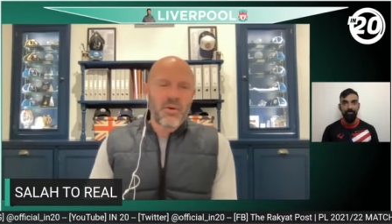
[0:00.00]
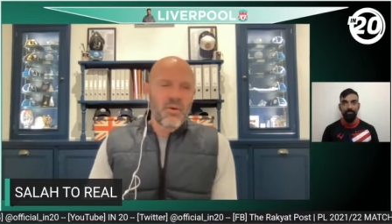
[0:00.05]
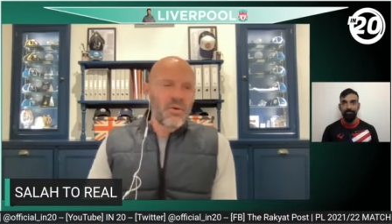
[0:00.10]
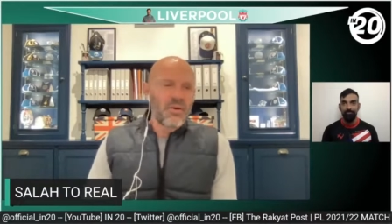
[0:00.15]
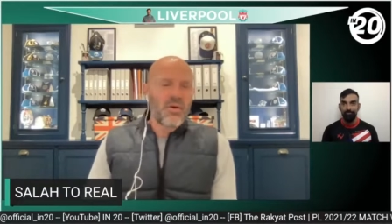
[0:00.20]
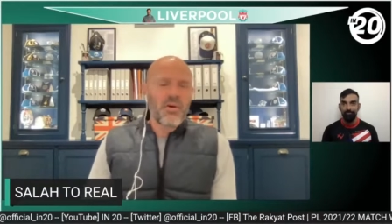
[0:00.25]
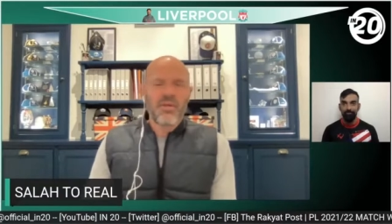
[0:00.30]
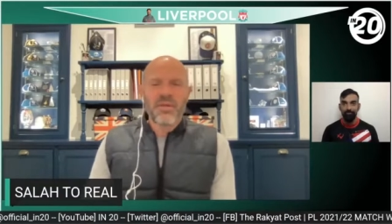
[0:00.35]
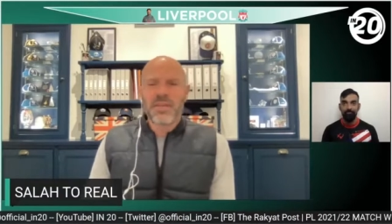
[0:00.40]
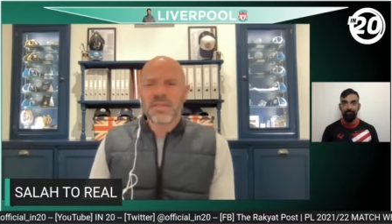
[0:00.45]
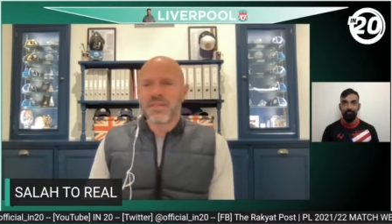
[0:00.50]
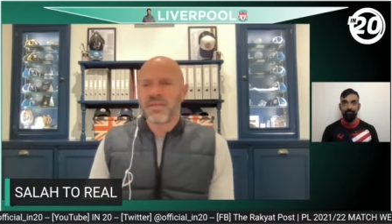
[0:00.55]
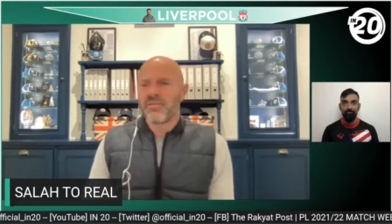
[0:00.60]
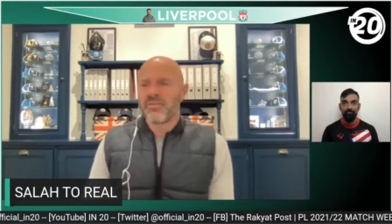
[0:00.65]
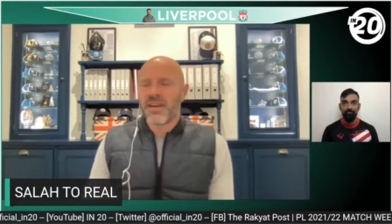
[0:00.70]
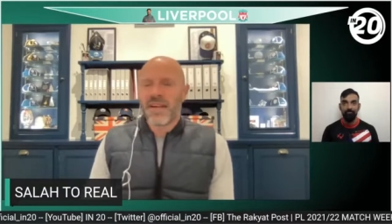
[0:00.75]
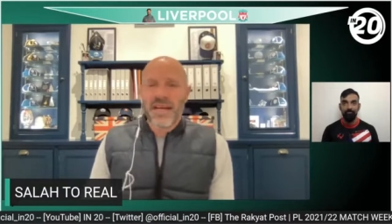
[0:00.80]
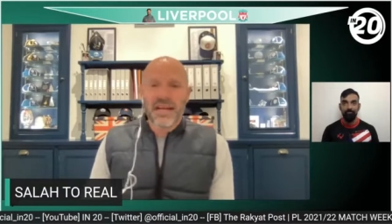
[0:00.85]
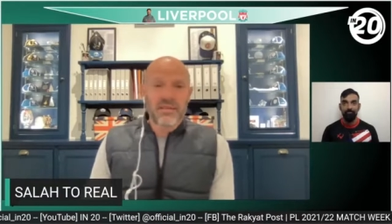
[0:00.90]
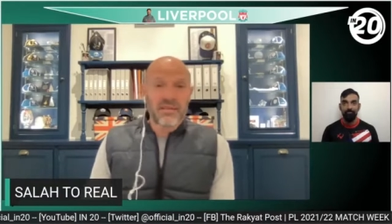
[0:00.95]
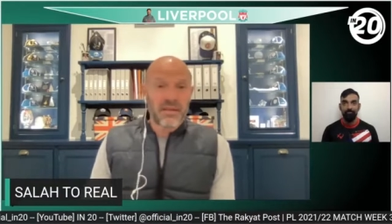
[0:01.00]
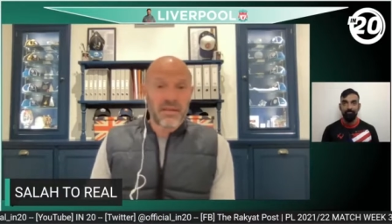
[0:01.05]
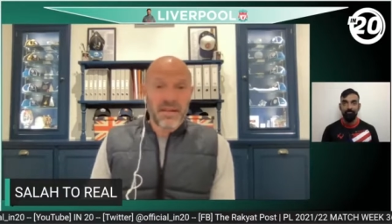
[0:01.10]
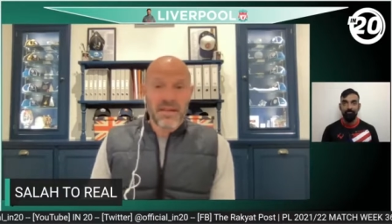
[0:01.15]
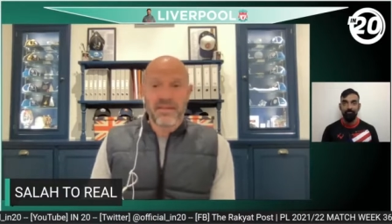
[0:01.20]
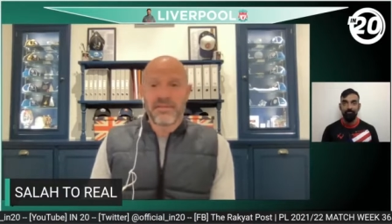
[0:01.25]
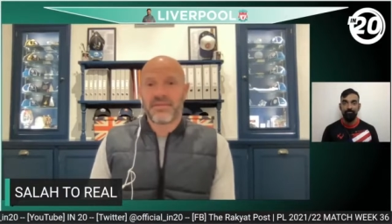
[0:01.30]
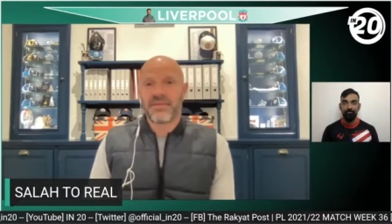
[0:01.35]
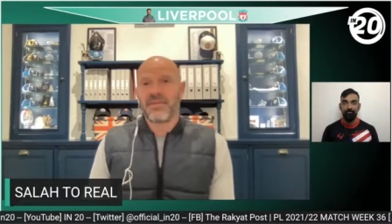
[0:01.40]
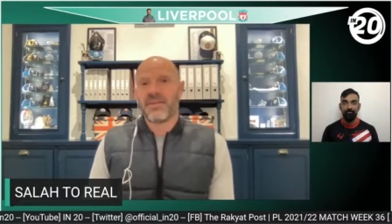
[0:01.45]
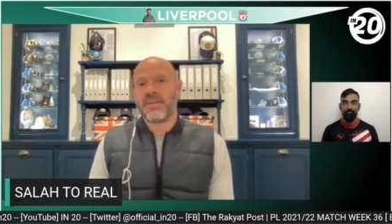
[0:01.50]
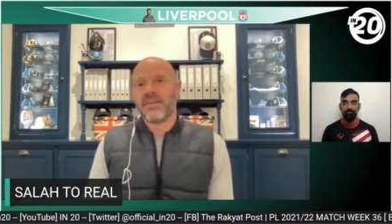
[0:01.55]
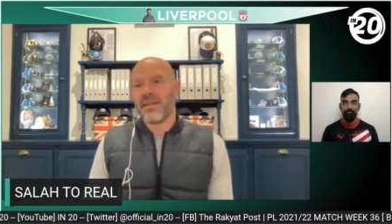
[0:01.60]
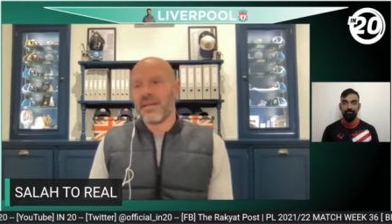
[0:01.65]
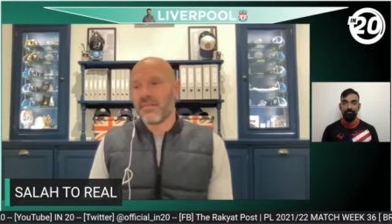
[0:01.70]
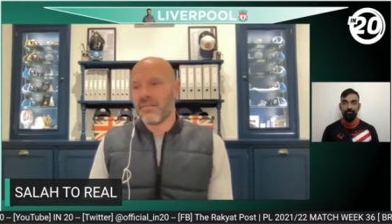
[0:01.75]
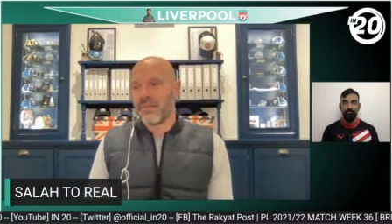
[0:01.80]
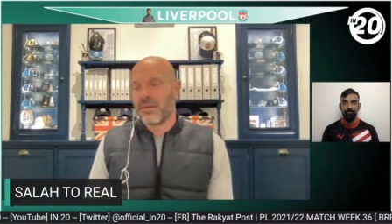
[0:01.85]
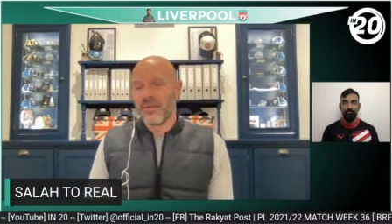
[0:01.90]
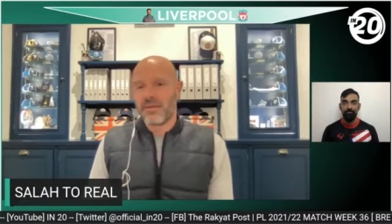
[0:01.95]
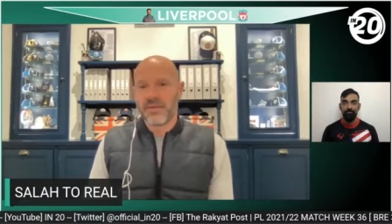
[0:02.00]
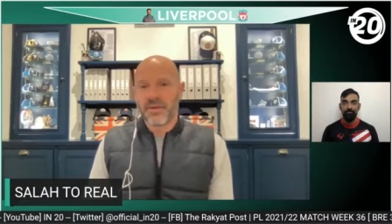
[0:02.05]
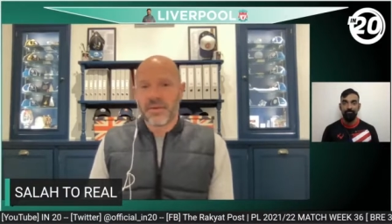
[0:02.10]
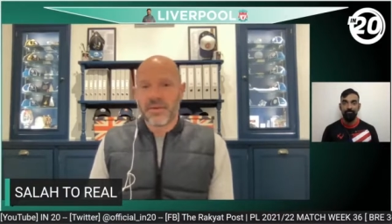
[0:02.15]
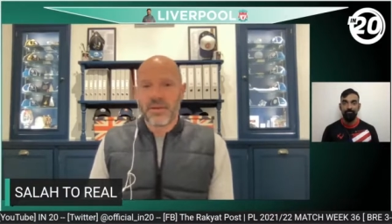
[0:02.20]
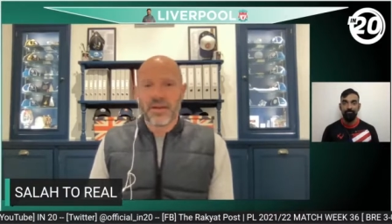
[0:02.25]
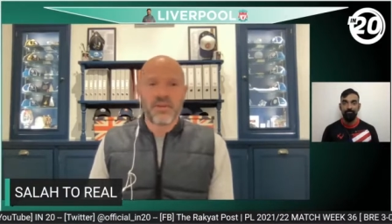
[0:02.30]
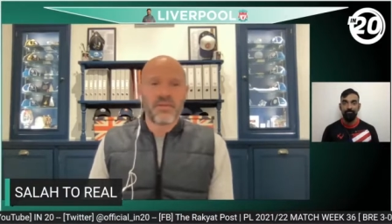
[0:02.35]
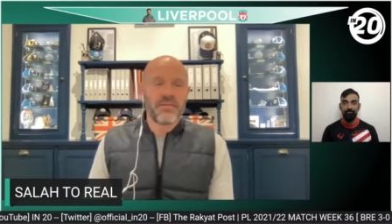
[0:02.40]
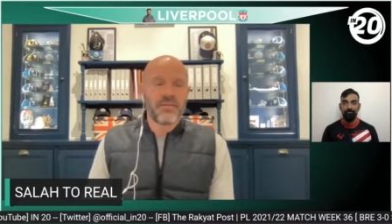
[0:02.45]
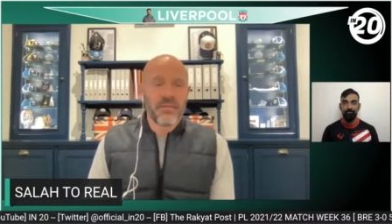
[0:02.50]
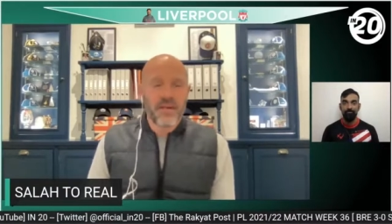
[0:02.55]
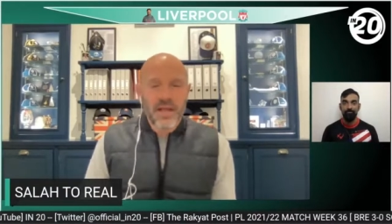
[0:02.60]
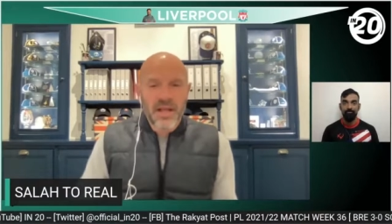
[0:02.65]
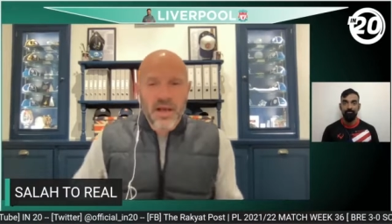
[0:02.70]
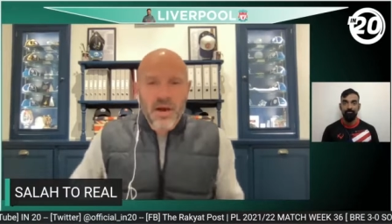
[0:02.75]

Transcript: all these, Ronaldo left, they moved on.